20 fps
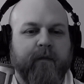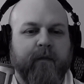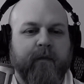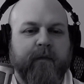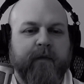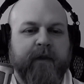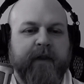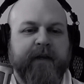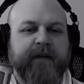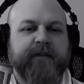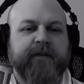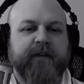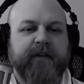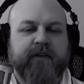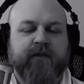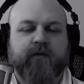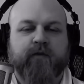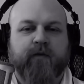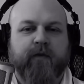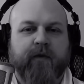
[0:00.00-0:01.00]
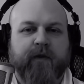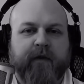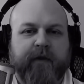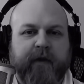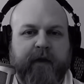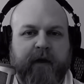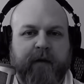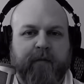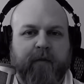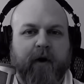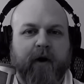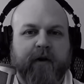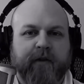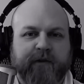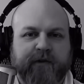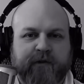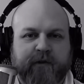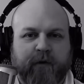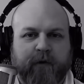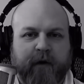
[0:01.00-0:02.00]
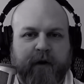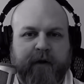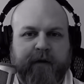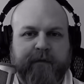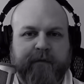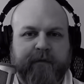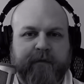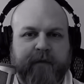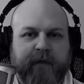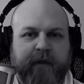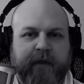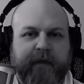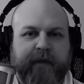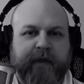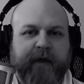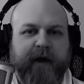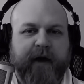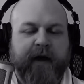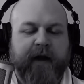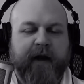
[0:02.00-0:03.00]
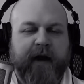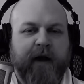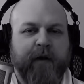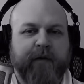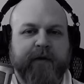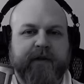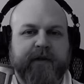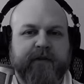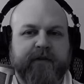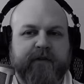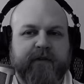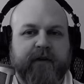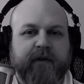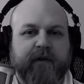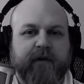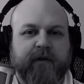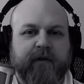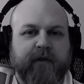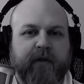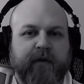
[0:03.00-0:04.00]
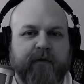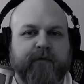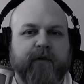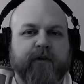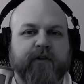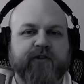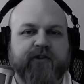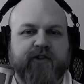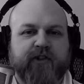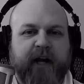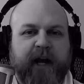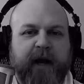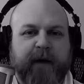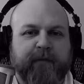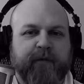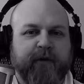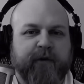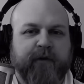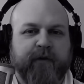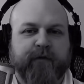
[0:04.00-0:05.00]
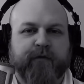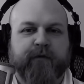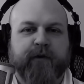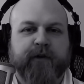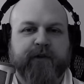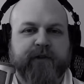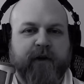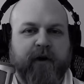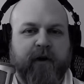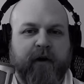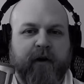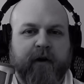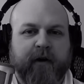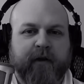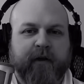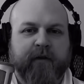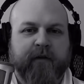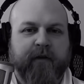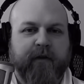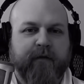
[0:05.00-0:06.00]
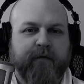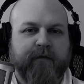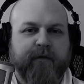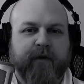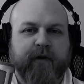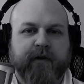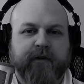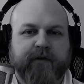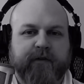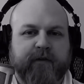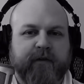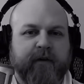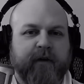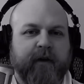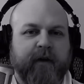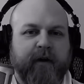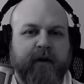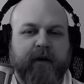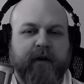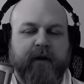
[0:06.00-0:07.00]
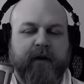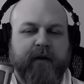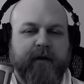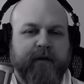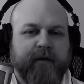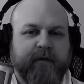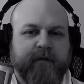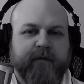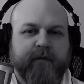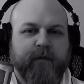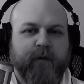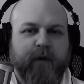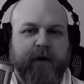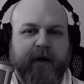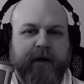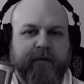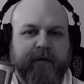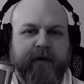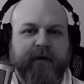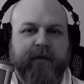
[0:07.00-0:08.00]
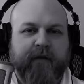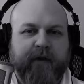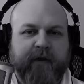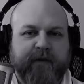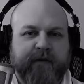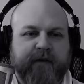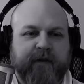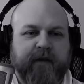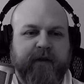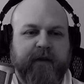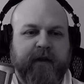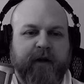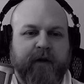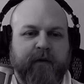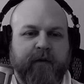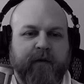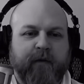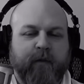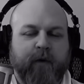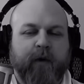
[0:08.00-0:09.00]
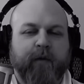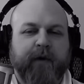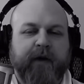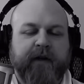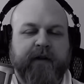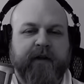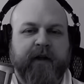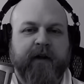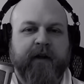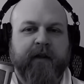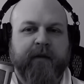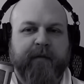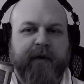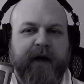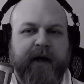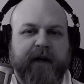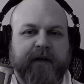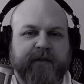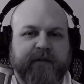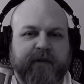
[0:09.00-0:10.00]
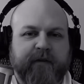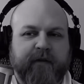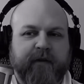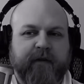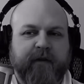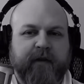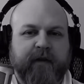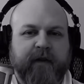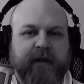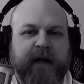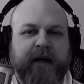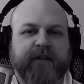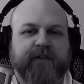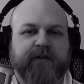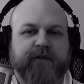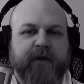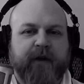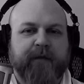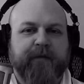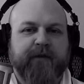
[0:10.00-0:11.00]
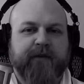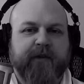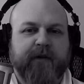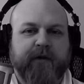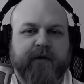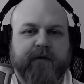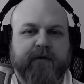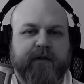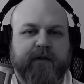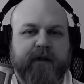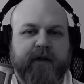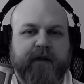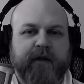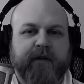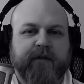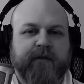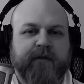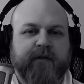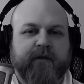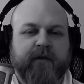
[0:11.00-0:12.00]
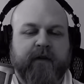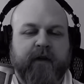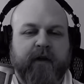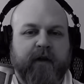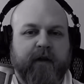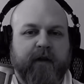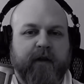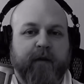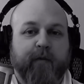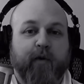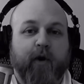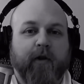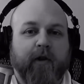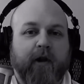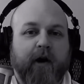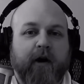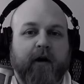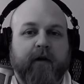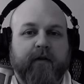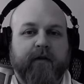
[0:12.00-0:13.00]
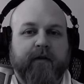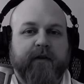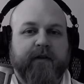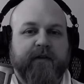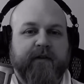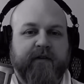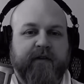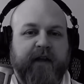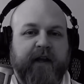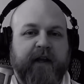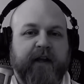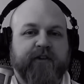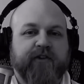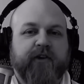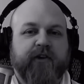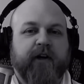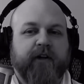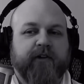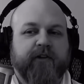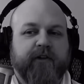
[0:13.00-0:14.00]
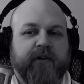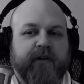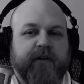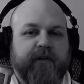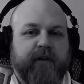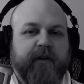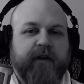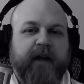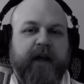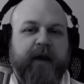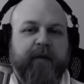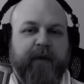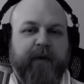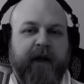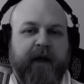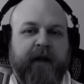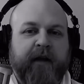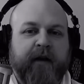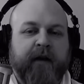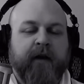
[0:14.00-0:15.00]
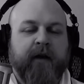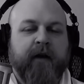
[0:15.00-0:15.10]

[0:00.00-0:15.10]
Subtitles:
This is the part of the story that I would consider the first chapter, the first arc, the first whatever. What we had done in the past, the last 3 episodes is the prologue. This is the introductory to the campaign.